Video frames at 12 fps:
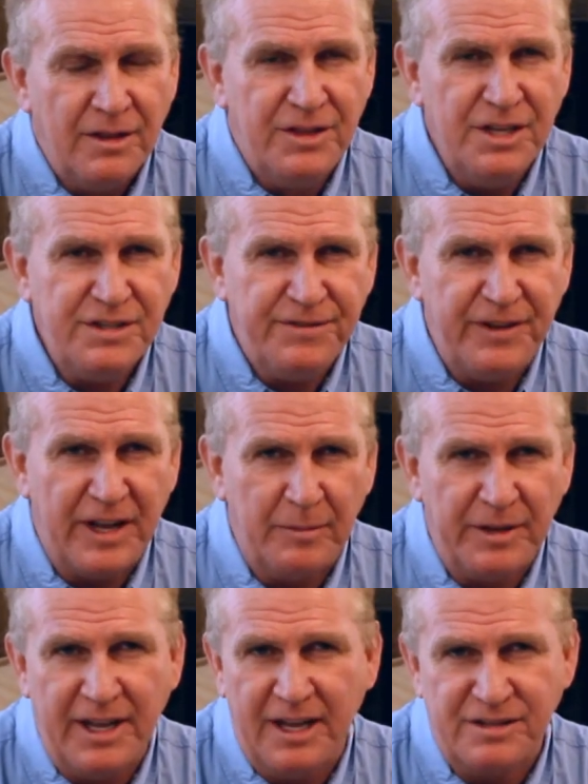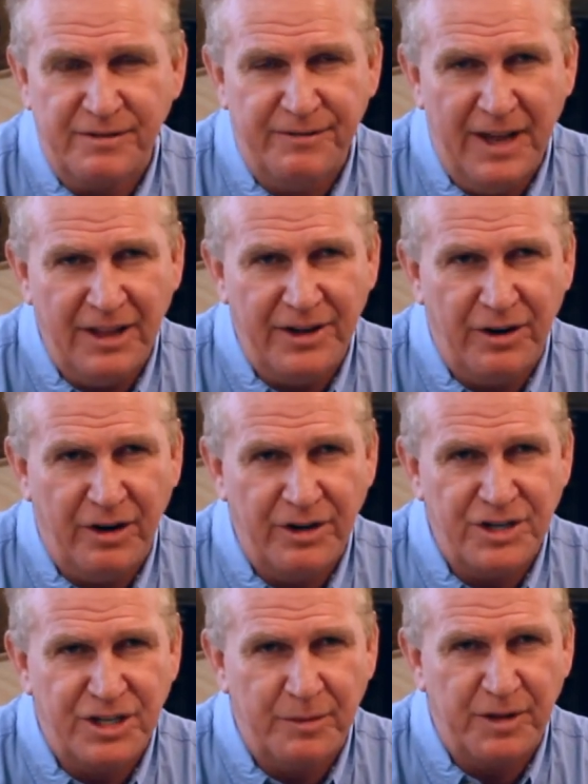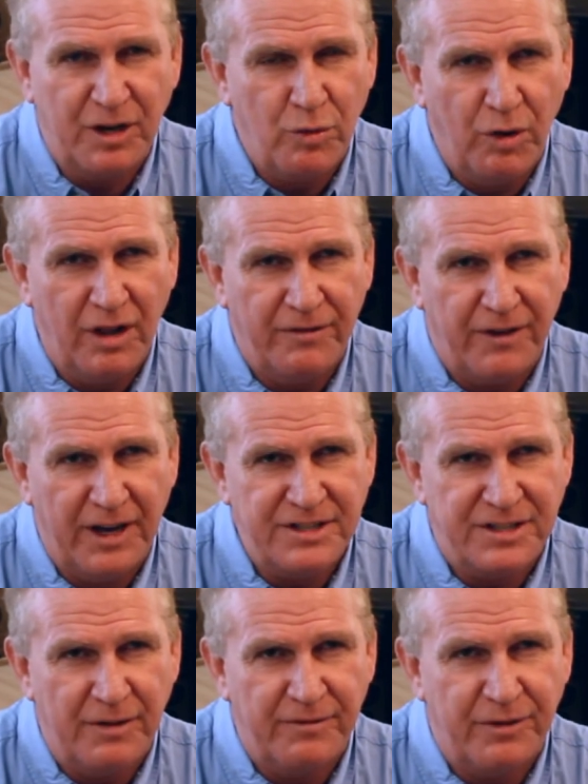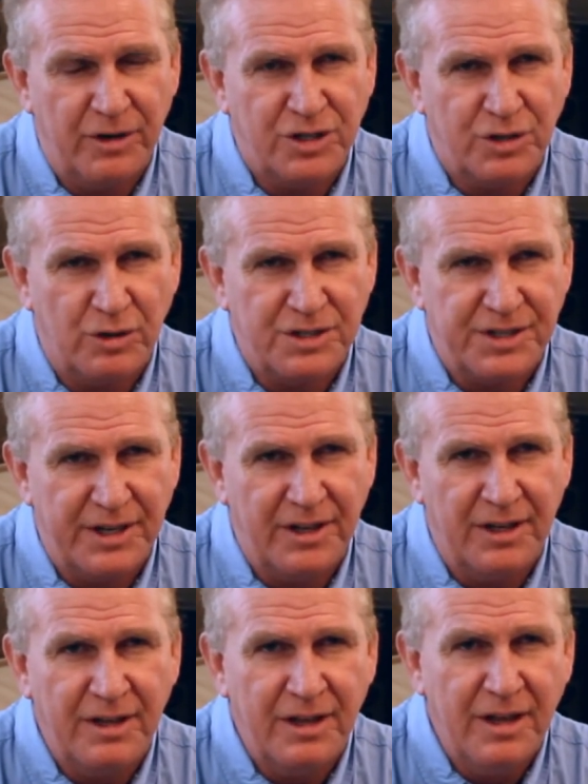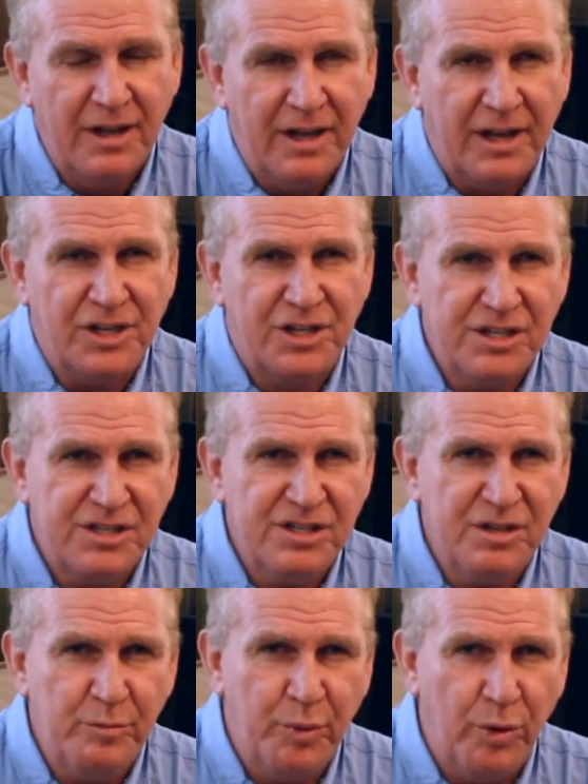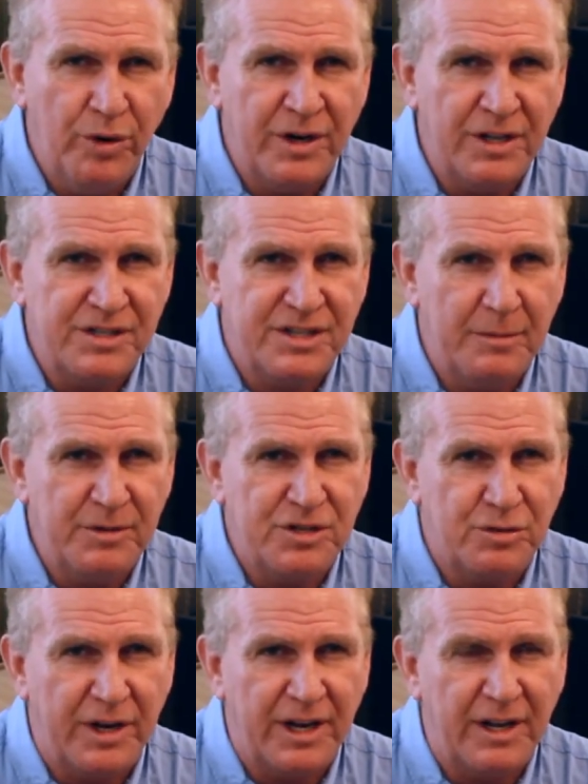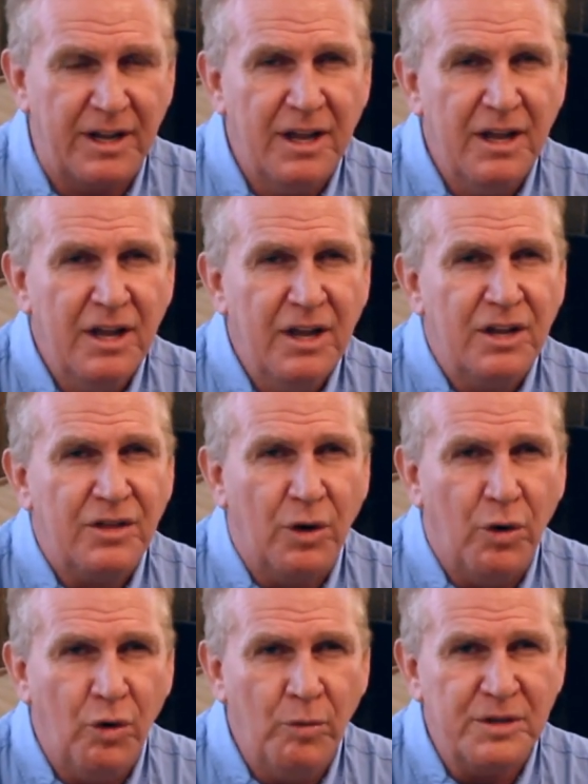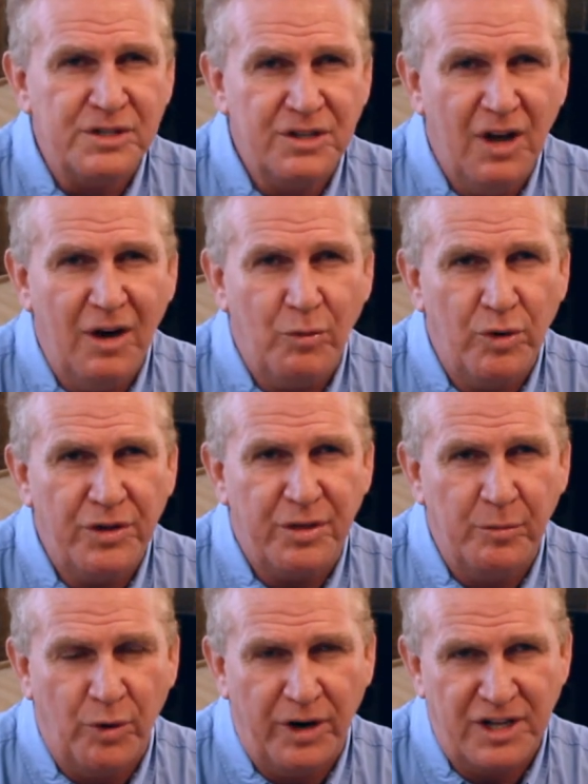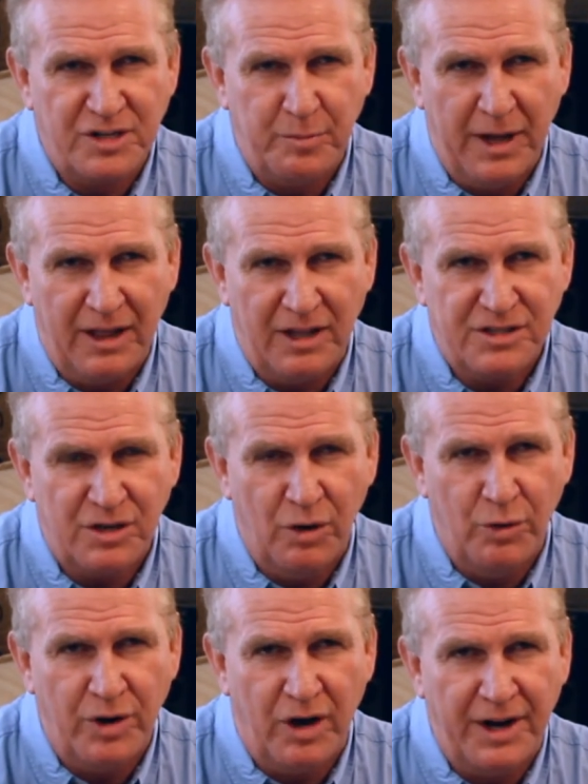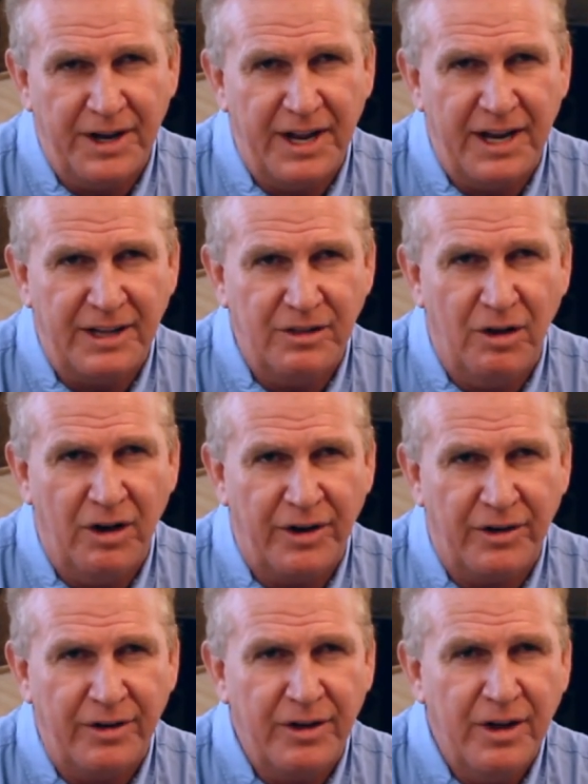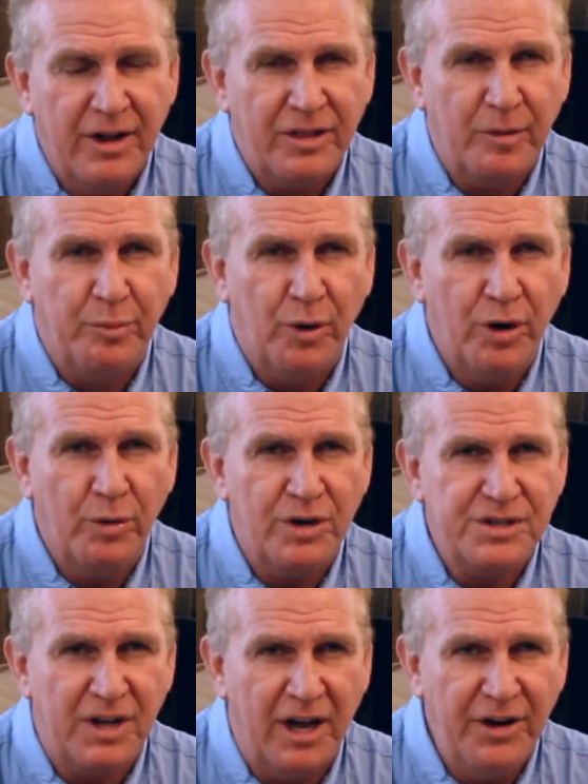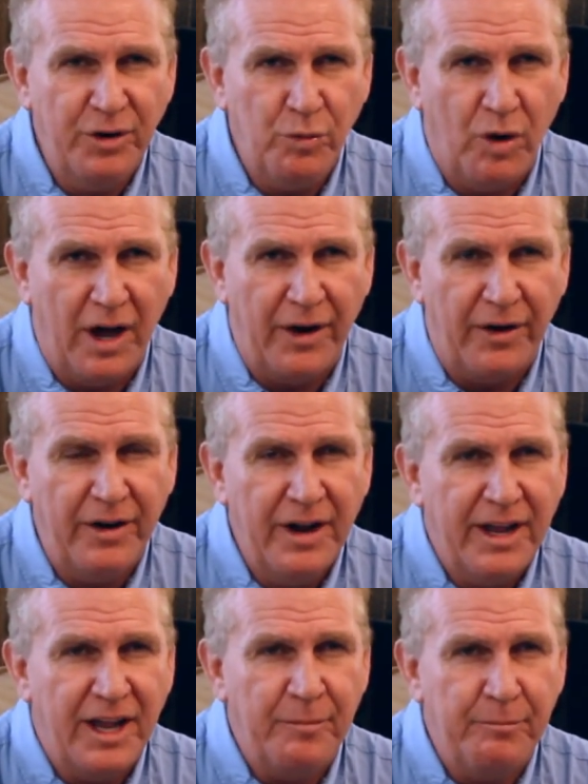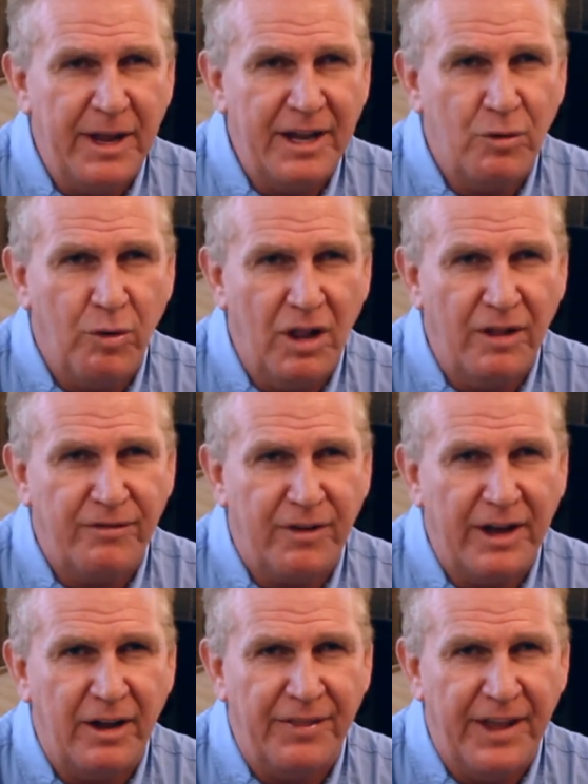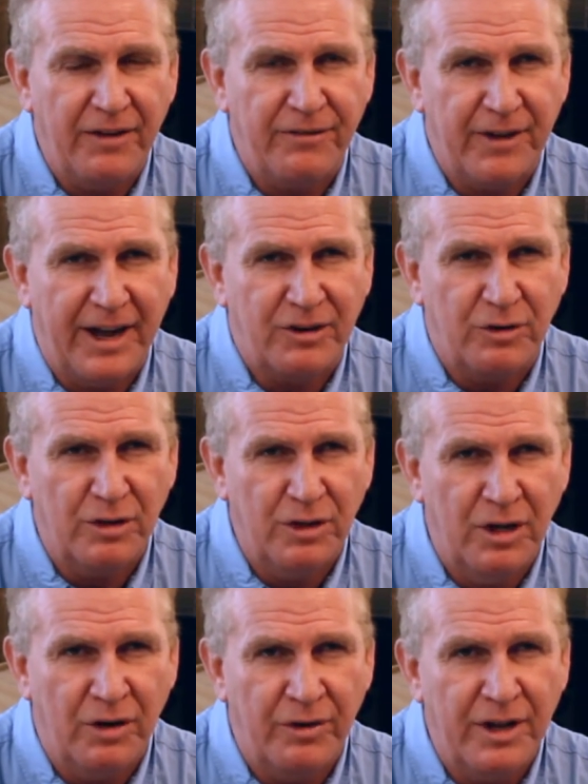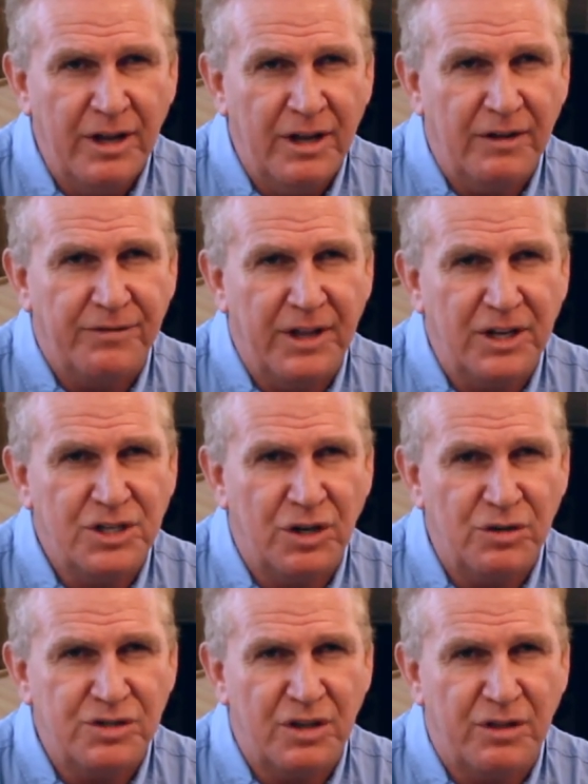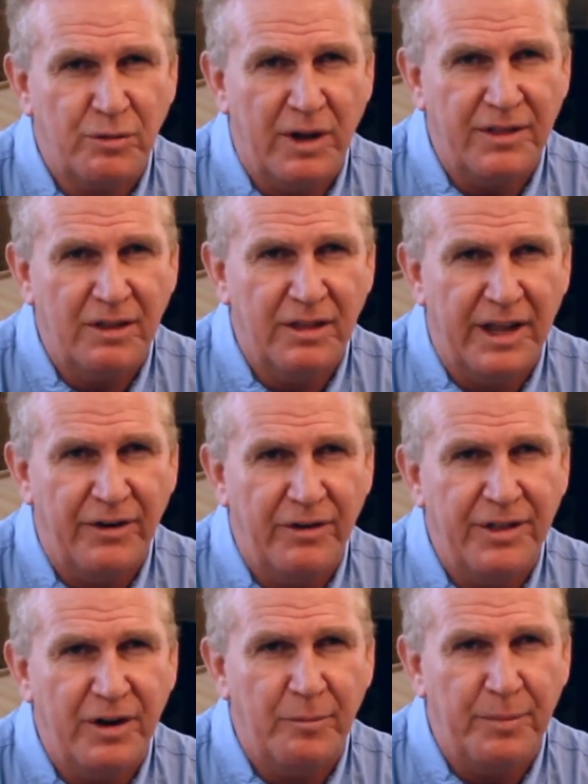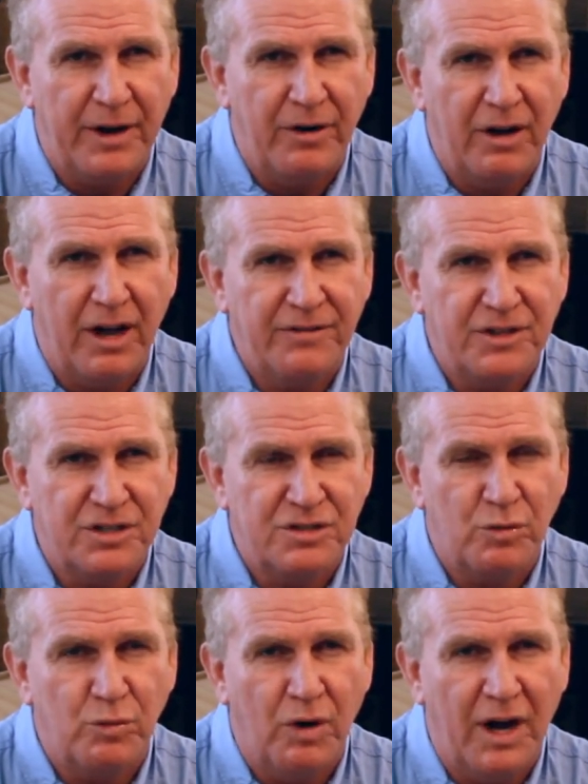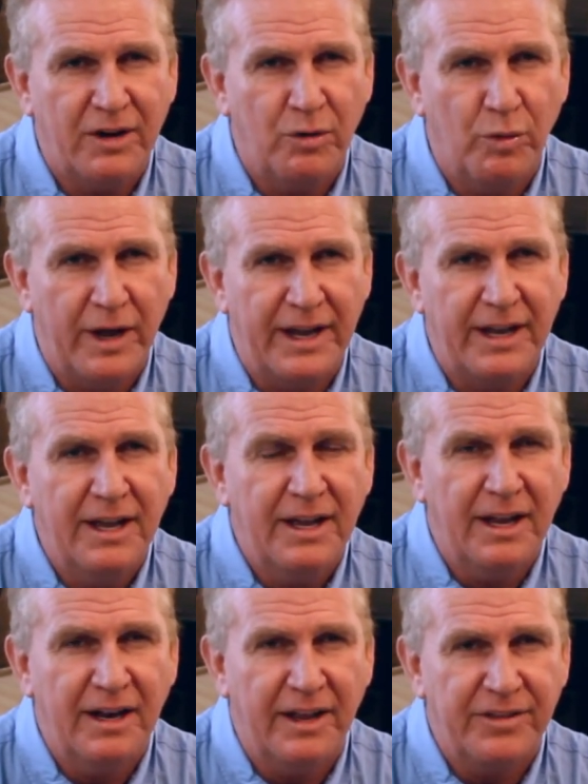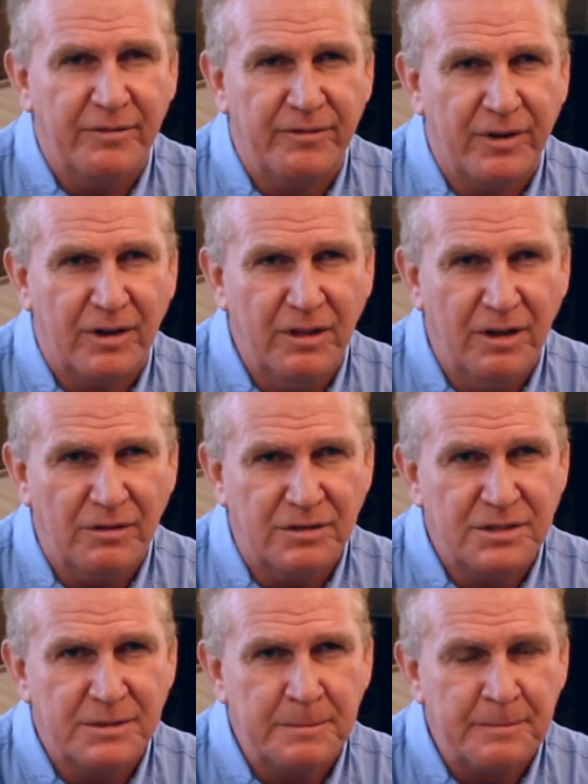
This family has a valid hardship that qualifies them for a short sale. And just as important is demonstrating the home is not worth the mortgage balance owed on it any longer. The borrower is underwater and may qualify on that factor alone. If they chose to threaten the lender, they are better off just to walk away and let them foreclose.